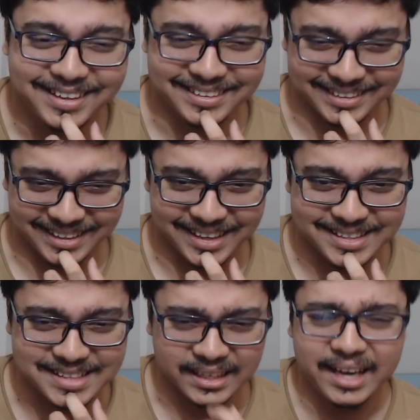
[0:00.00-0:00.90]

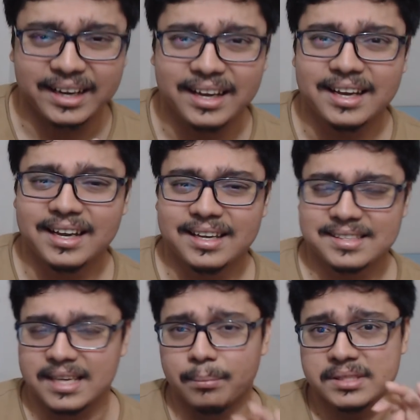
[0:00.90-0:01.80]
Nice. I like
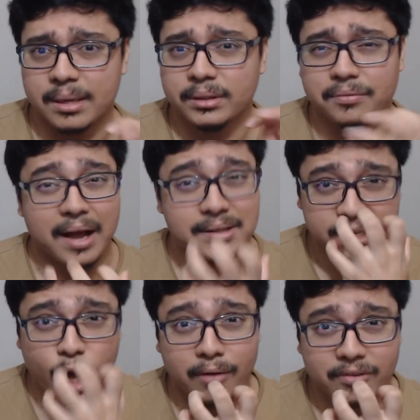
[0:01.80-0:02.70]
some of the balance
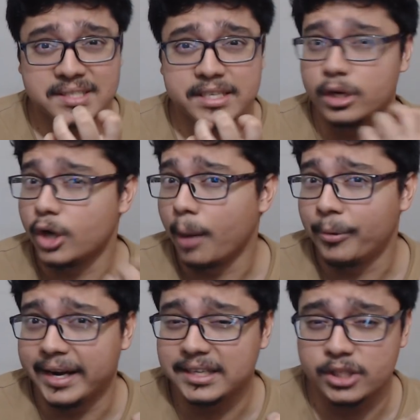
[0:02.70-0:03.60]
it covers into an
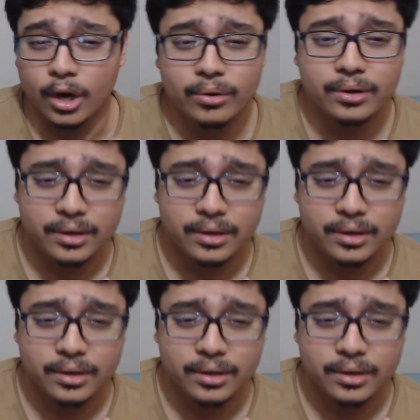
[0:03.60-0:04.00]
operatic tone.